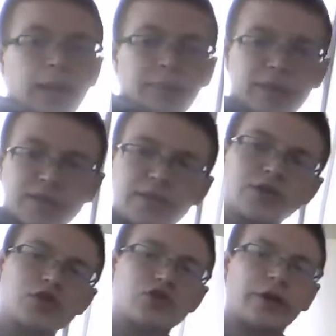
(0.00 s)
because it's
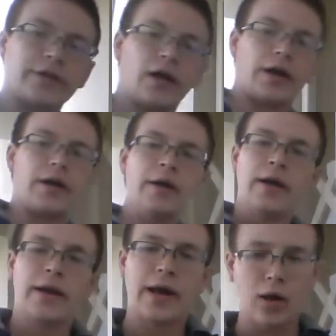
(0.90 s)
a straight line.
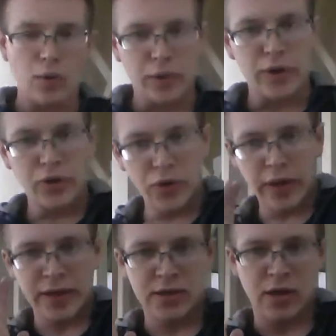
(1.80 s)
Now, when you do
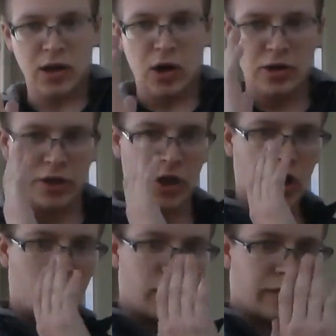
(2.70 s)
that, it's going to cause a
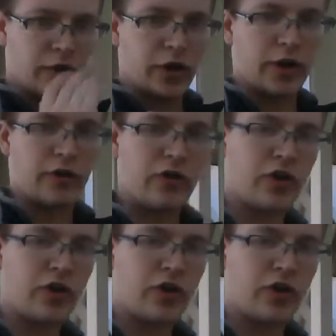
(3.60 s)
curve and they're going to